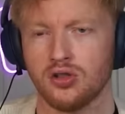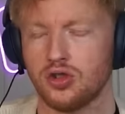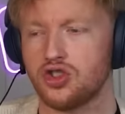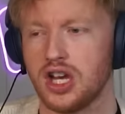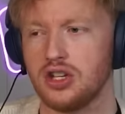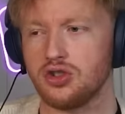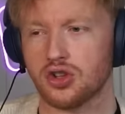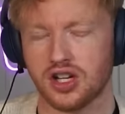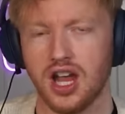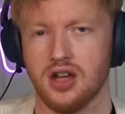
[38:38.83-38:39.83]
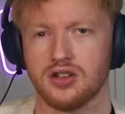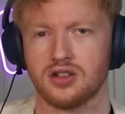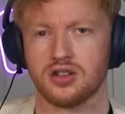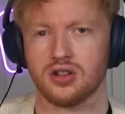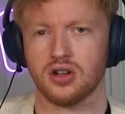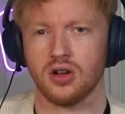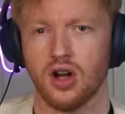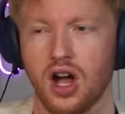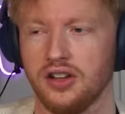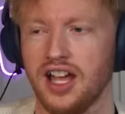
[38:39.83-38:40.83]
to change your kids?
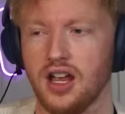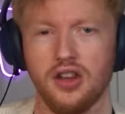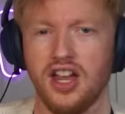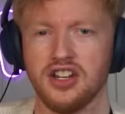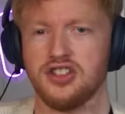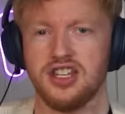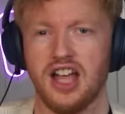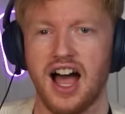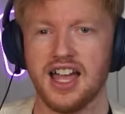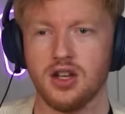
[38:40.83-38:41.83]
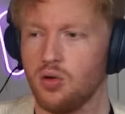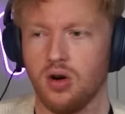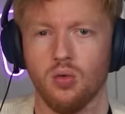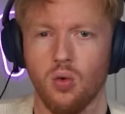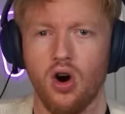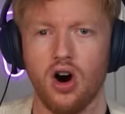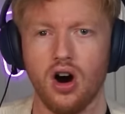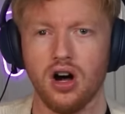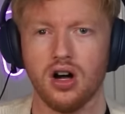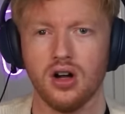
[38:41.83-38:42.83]
Unless they die,
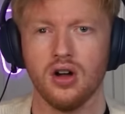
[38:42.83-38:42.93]
what?